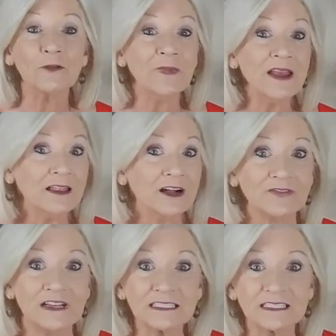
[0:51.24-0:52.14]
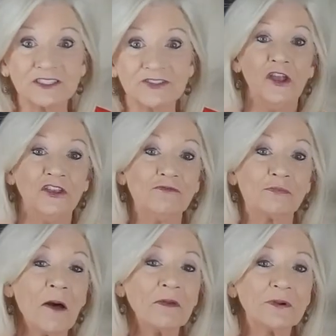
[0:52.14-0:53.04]
many of us, you've
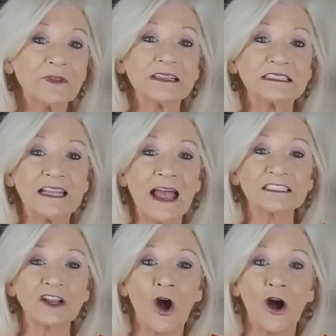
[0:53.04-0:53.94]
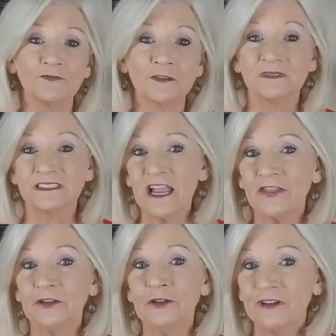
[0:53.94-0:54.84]
probably put this task off saying
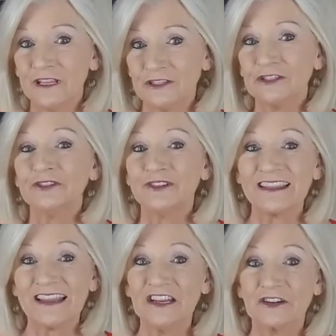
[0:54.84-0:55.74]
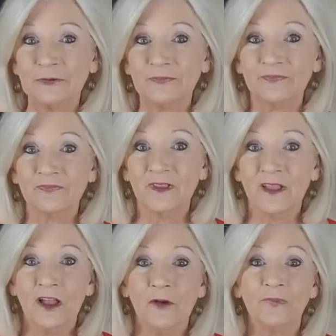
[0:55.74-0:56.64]
that you'll get to it later.
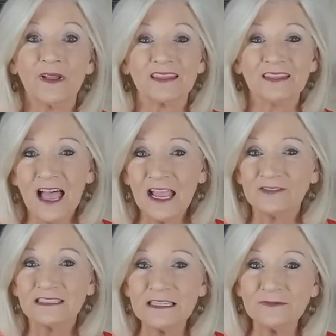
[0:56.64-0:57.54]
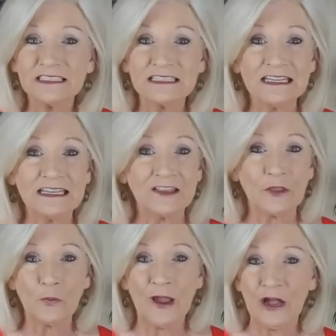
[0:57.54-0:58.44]
But life seems to get in the
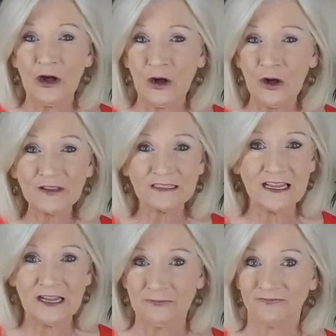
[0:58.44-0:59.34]
way all the time,